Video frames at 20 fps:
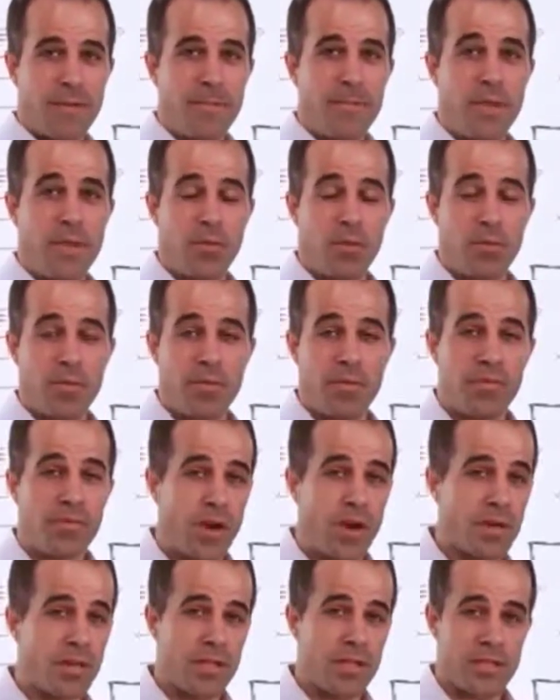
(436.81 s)
that will be
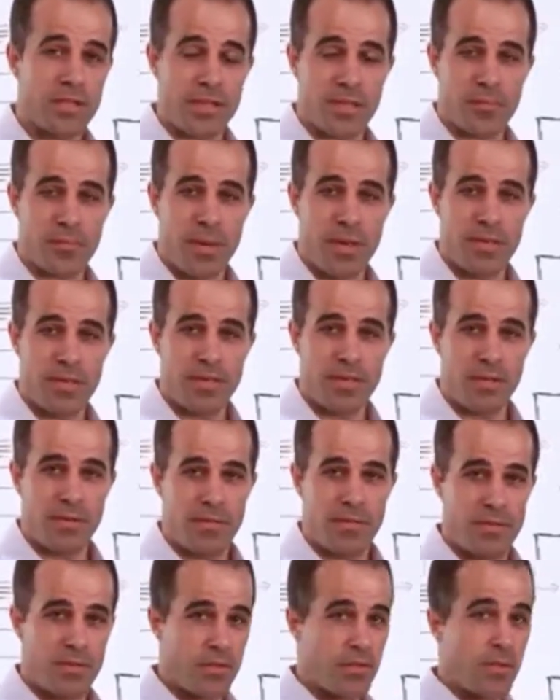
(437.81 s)
far less expensive
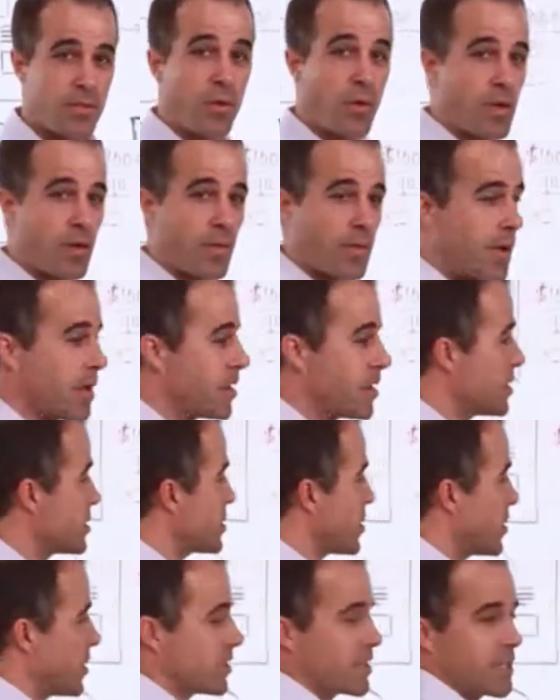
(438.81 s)
than just going around and
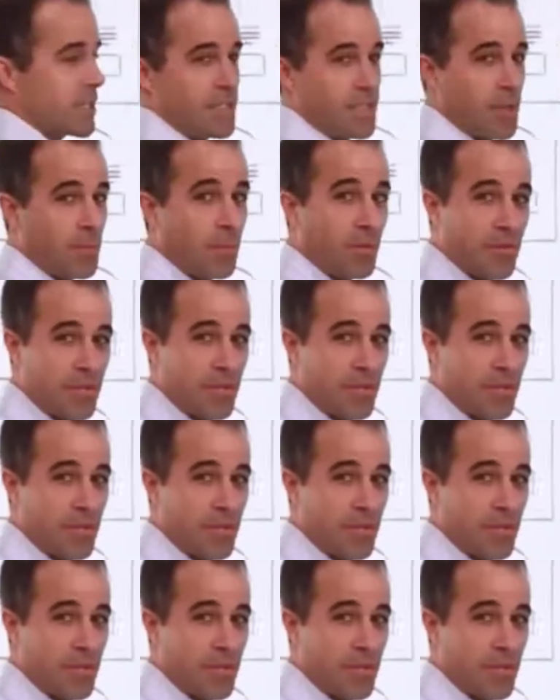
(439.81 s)
starting to double